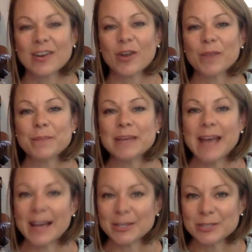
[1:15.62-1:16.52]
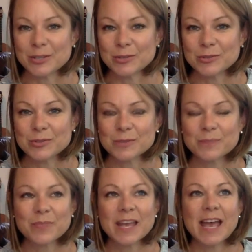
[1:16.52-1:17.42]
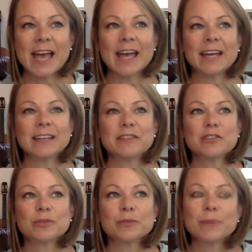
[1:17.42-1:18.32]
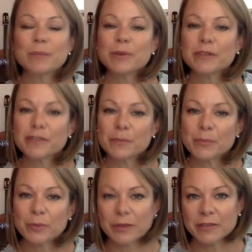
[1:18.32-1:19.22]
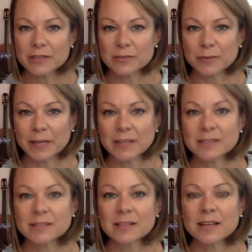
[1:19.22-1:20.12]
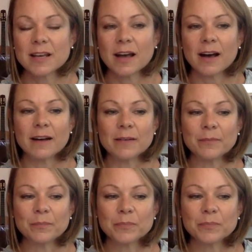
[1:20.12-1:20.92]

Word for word: called the Beatitudes. And if you'll remember from the previous weeks, um,